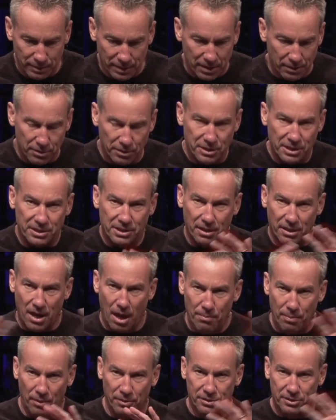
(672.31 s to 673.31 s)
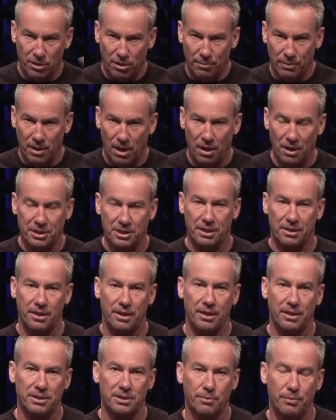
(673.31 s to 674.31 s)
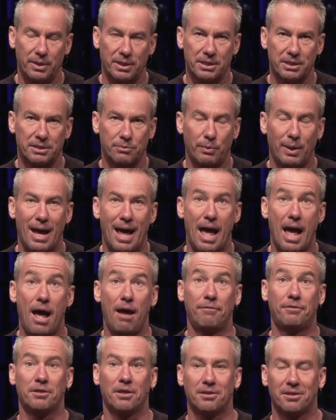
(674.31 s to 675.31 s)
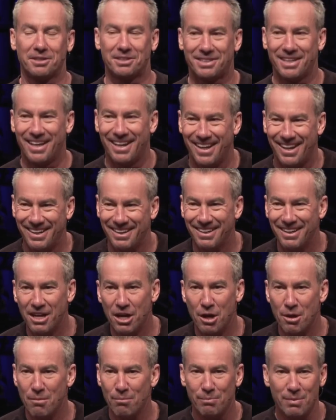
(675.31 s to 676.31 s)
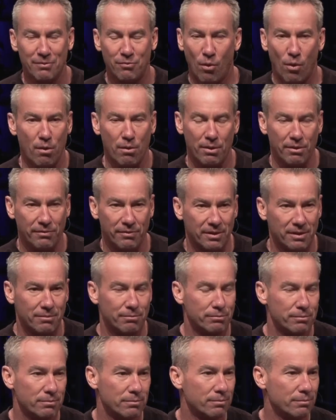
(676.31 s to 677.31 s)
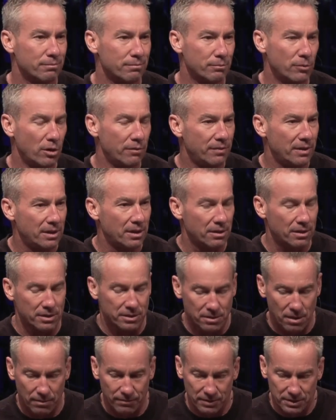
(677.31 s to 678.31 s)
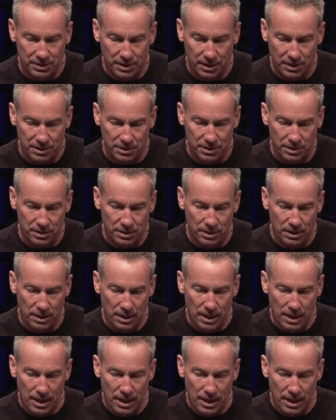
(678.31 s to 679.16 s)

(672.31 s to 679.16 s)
But there's just a couple terminology things that we have to understand before we even move into this conversation.